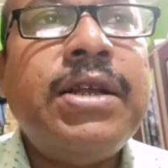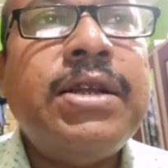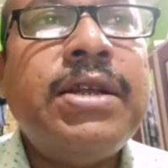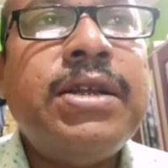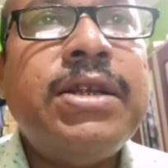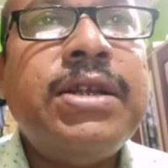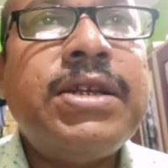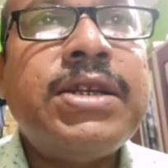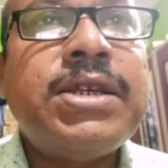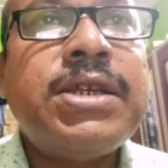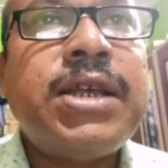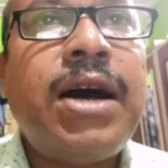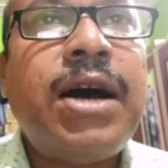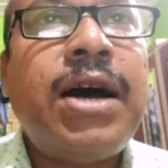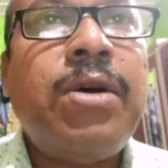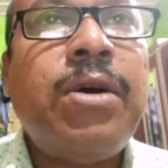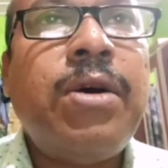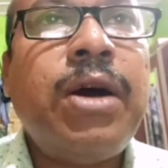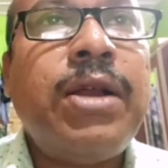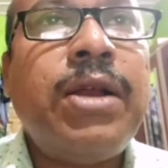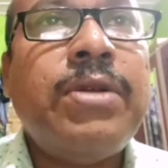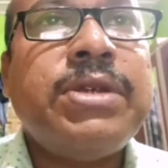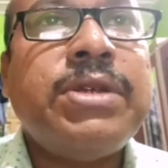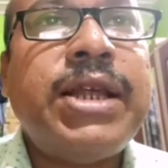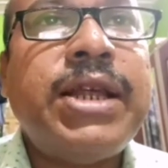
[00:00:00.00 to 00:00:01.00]
This is how
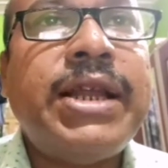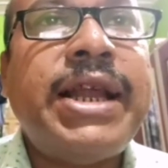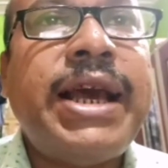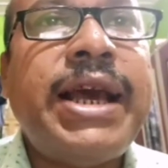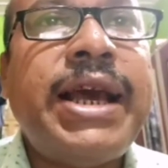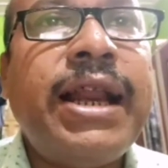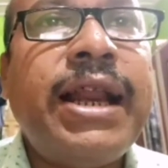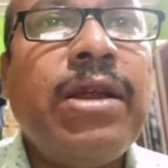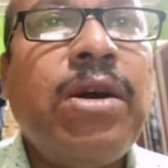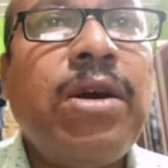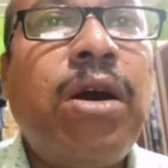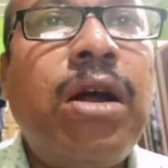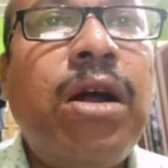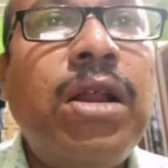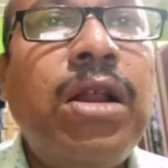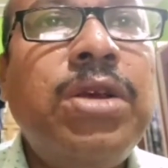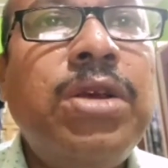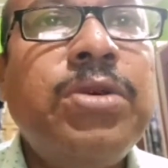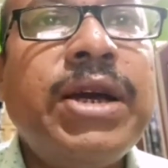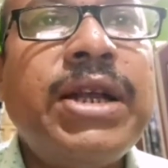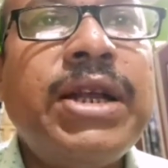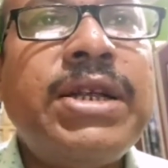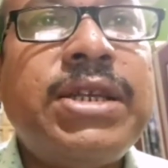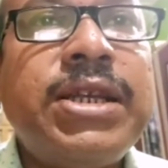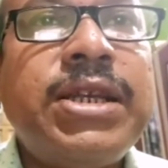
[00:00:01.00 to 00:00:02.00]
halogen. Then alcohol, you
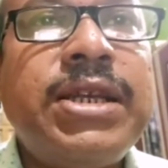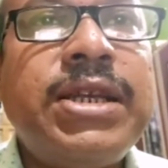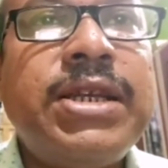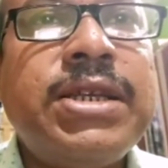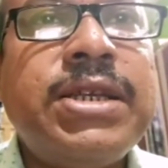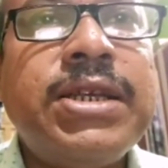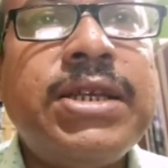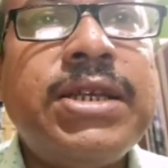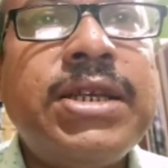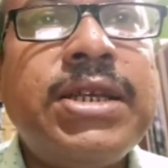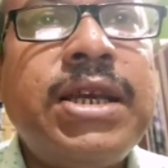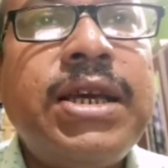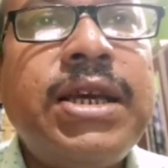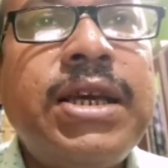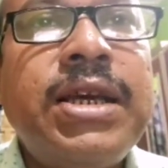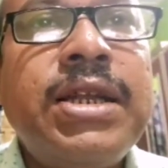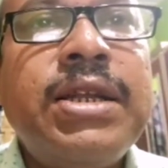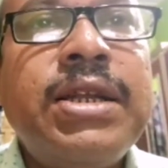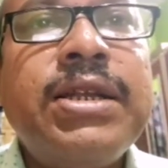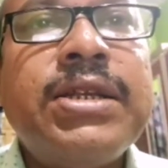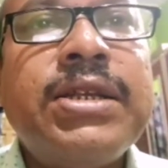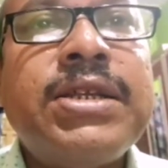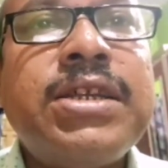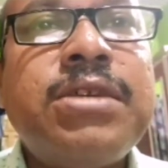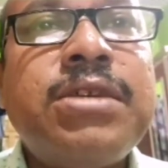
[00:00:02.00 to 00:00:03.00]
can see this is
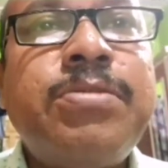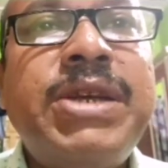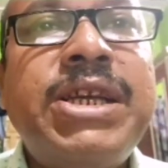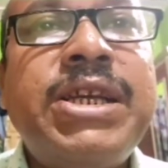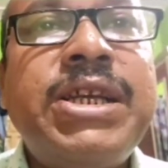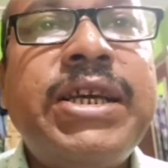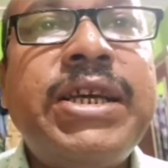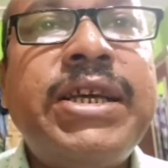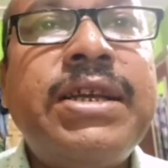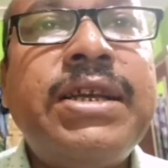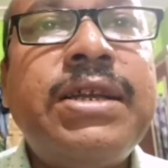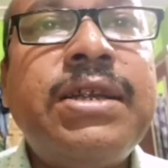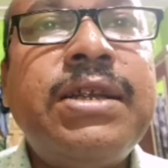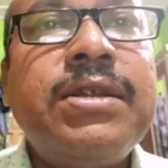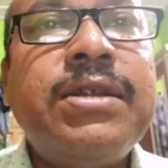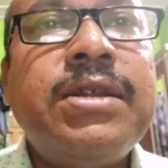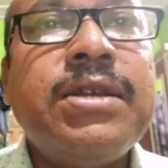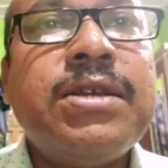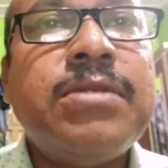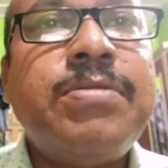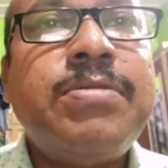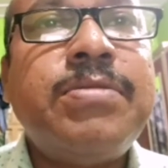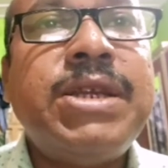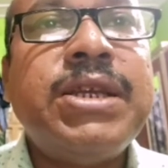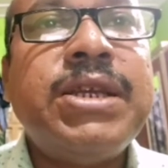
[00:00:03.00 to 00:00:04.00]
methane.
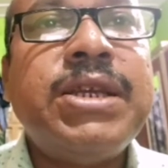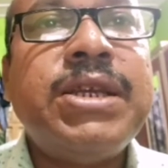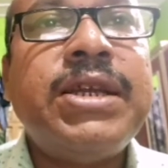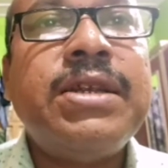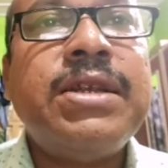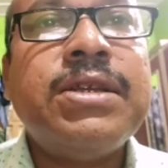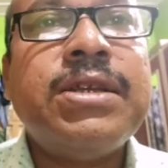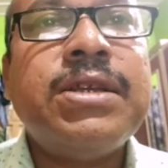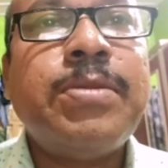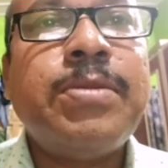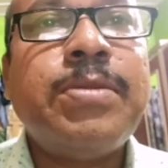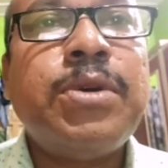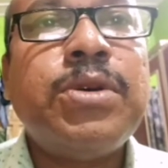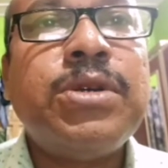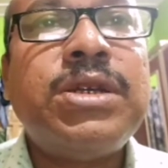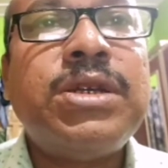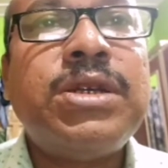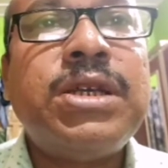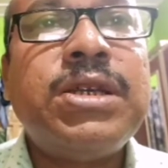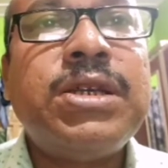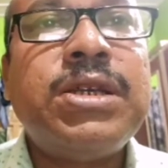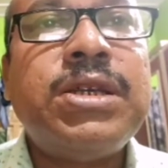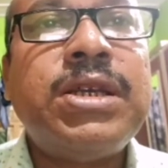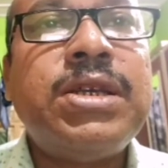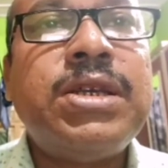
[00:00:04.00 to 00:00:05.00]
This is methane. Suppose
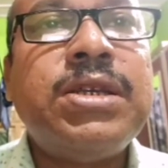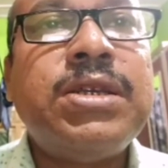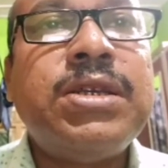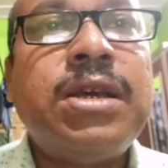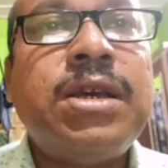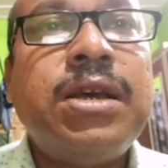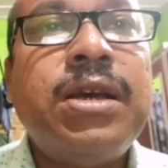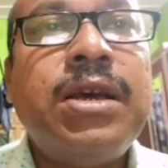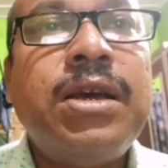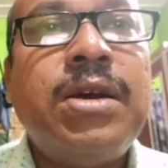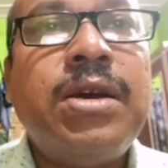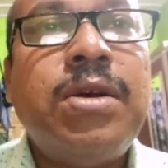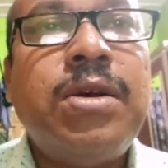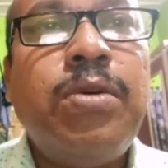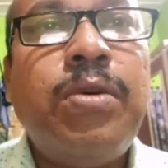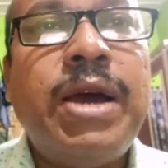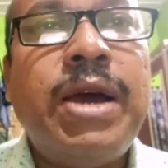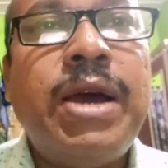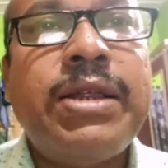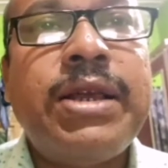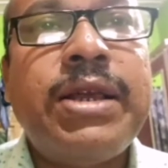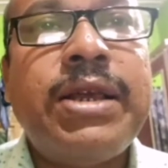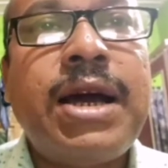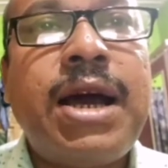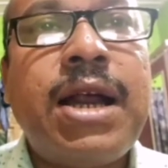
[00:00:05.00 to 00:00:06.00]
this is
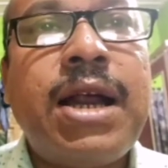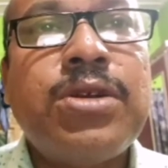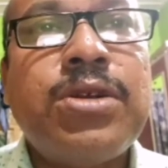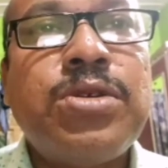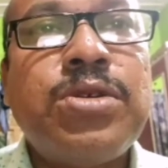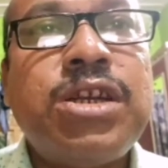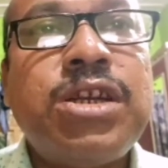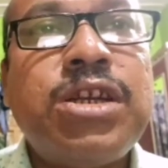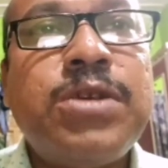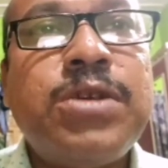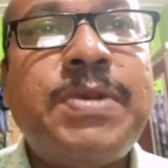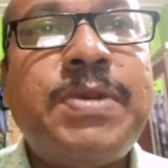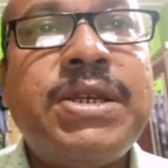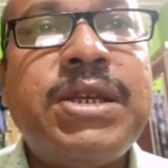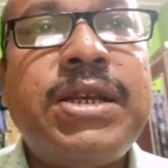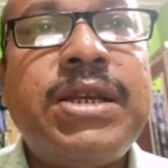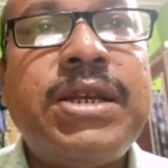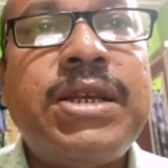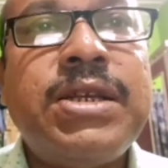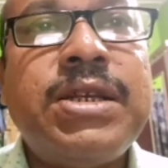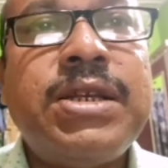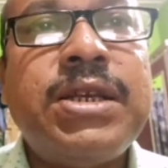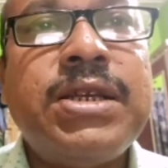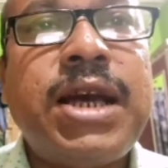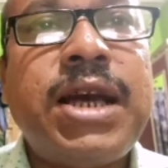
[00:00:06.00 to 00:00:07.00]
where the cursor is present.
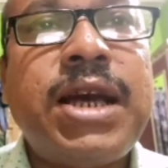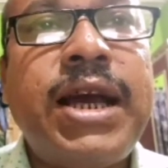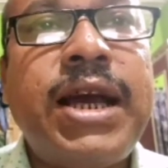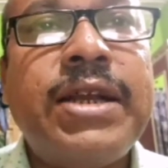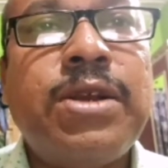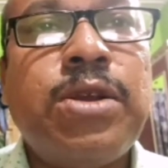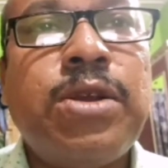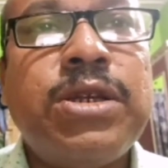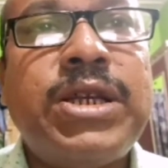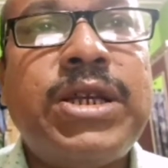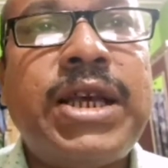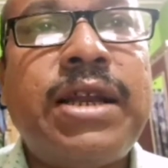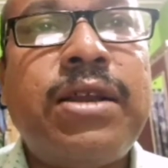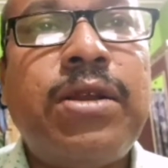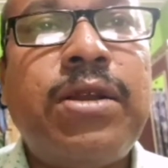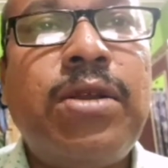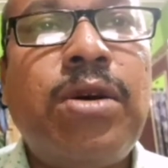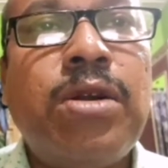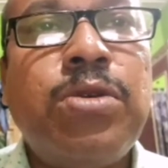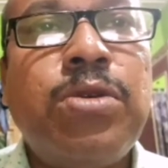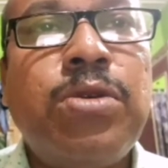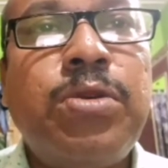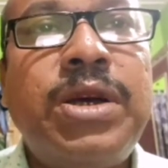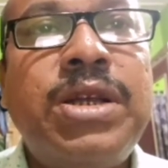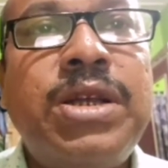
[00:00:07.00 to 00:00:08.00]
This is hydrogen,
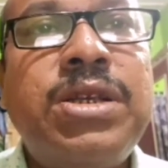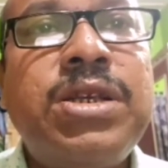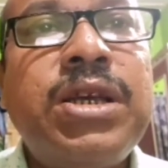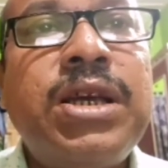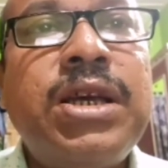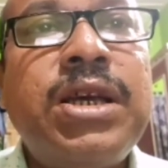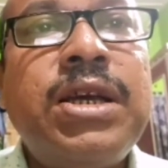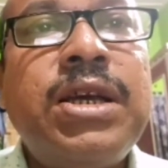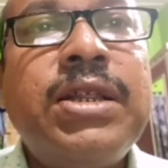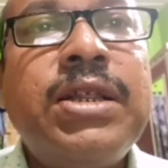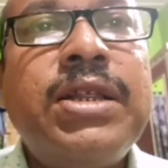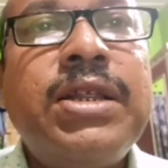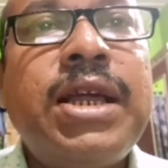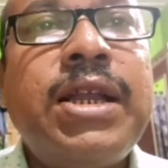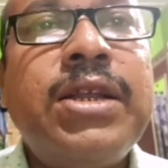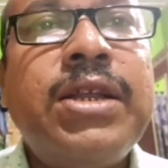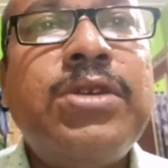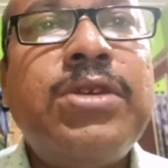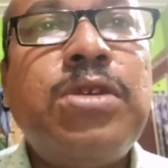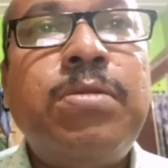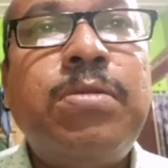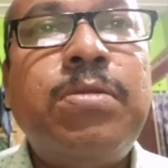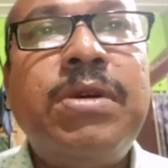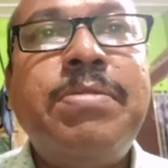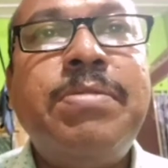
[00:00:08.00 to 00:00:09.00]
not OH. Then this
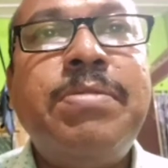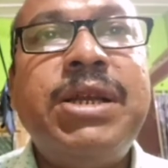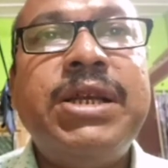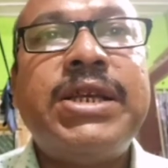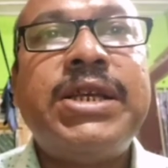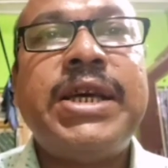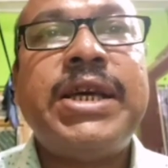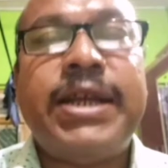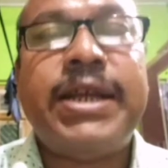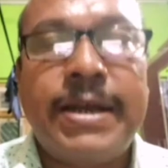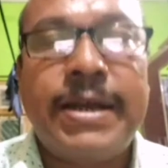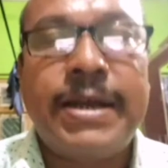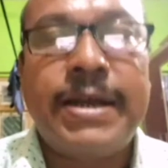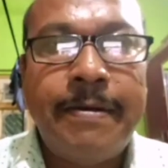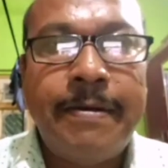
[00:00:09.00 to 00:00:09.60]
will be methane.